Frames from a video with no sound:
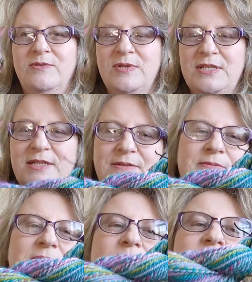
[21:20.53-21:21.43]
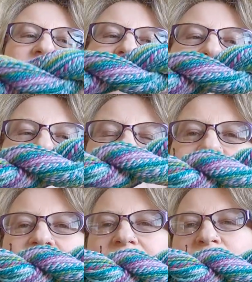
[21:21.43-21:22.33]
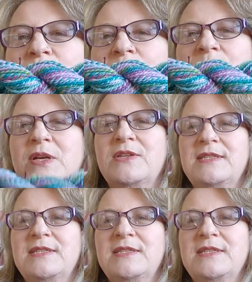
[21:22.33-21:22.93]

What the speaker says: I wish there was a bit more because